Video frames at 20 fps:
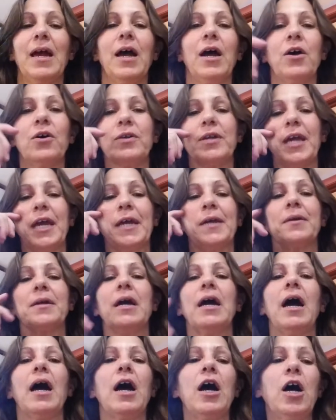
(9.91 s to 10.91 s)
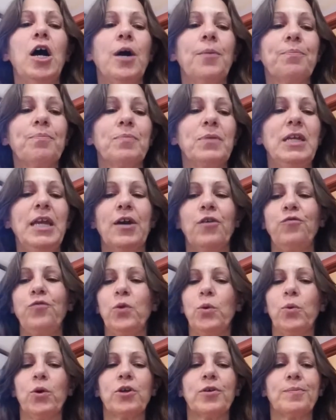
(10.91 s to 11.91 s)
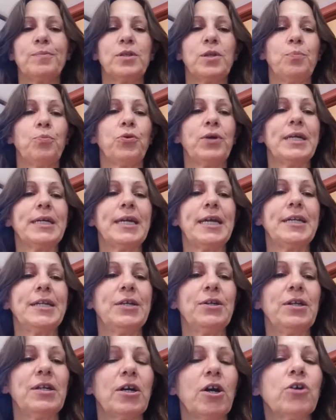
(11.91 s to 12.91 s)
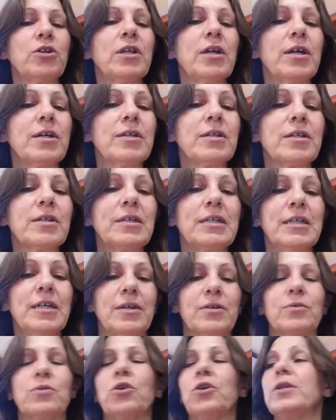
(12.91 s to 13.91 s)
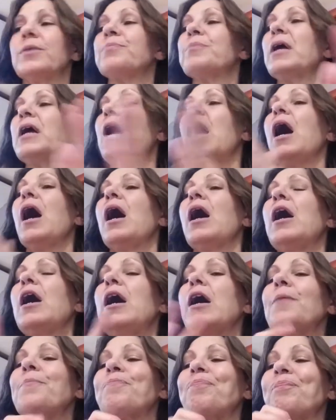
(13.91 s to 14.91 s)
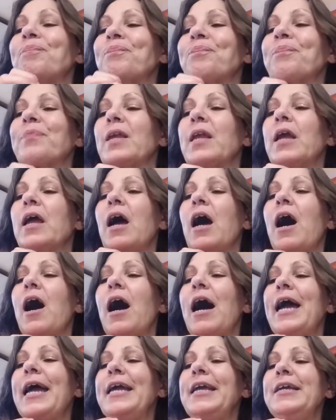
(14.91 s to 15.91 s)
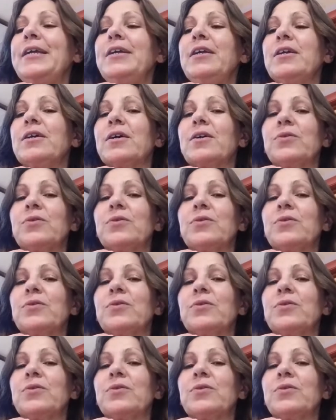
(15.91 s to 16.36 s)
Okay. Yeah, feel welcome to bring any, yeah, good. I